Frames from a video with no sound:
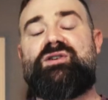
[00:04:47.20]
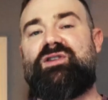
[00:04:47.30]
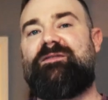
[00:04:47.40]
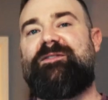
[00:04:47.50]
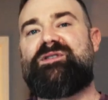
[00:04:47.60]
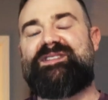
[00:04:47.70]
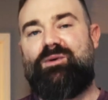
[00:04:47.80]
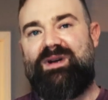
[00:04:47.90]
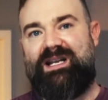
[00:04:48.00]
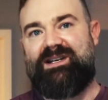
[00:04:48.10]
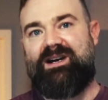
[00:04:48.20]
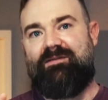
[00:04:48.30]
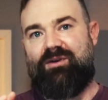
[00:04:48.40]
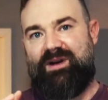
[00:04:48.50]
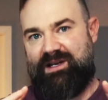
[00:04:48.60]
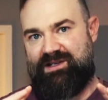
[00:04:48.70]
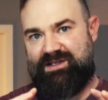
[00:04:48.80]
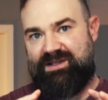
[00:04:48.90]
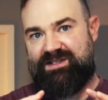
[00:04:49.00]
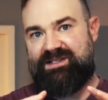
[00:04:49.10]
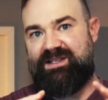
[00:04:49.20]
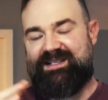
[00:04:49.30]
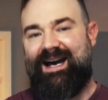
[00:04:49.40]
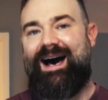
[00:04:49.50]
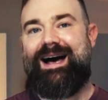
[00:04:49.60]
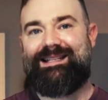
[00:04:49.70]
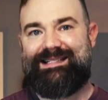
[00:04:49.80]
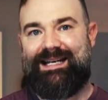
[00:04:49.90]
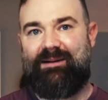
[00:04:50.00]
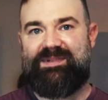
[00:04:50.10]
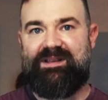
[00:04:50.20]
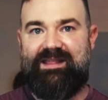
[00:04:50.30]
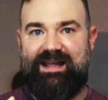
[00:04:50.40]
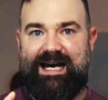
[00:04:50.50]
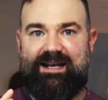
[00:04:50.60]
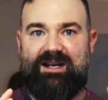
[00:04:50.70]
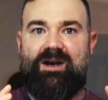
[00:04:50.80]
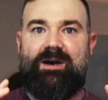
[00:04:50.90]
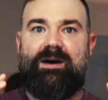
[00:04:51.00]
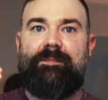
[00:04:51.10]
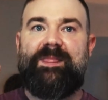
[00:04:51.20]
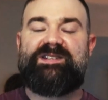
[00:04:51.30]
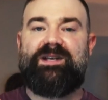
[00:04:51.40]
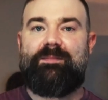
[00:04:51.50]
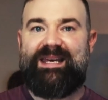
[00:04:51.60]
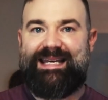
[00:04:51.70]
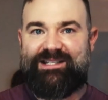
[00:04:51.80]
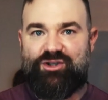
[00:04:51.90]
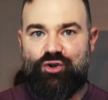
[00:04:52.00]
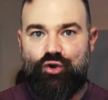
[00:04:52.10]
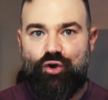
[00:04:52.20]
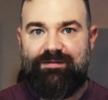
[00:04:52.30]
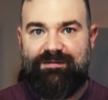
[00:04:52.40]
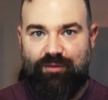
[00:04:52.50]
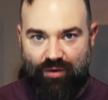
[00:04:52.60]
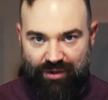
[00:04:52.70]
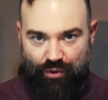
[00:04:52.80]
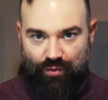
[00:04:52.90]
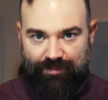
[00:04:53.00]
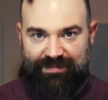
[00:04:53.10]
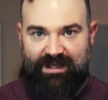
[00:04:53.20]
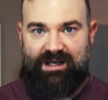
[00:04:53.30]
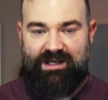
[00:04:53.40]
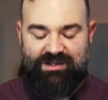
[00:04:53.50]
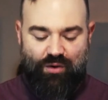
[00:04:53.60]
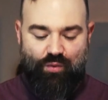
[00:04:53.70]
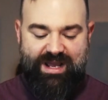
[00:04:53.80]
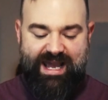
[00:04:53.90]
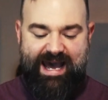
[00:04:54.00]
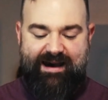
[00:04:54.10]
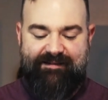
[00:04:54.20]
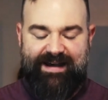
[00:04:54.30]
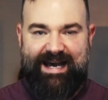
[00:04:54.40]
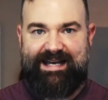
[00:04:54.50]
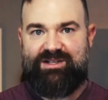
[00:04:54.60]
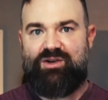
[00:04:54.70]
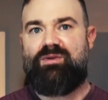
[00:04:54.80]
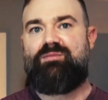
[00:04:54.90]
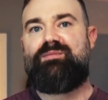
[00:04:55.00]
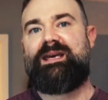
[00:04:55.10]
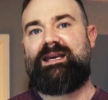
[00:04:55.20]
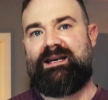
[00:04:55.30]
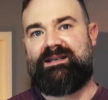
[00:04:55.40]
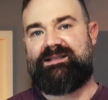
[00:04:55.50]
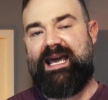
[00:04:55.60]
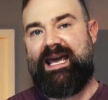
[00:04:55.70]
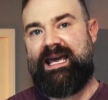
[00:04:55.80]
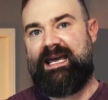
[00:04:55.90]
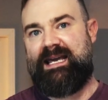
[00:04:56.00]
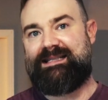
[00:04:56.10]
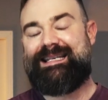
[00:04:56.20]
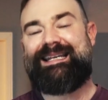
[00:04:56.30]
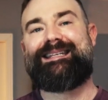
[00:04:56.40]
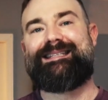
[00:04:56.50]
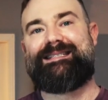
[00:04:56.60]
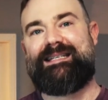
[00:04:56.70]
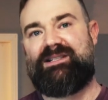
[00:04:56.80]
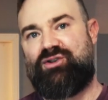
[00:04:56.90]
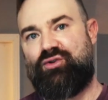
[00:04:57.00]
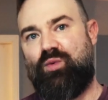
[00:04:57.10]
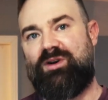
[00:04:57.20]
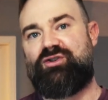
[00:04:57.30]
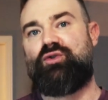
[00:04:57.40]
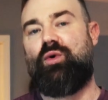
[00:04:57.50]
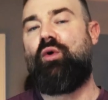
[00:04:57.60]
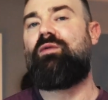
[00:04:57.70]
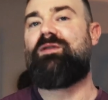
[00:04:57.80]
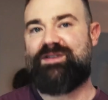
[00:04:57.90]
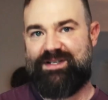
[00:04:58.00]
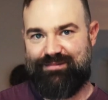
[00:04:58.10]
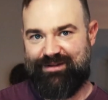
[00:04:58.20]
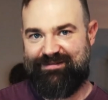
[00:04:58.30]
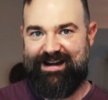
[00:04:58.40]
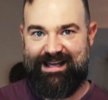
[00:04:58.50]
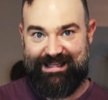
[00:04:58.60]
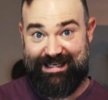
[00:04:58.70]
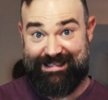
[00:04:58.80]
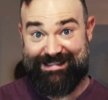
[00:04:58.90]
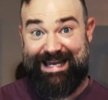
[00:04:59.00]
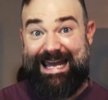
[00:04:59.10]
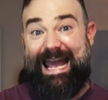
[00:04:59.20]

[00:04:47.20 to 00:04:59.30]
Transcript: So the first thing we need to cover is this concept that something is good for you. So we have, as human beings, a tendency to want to oversimplify things.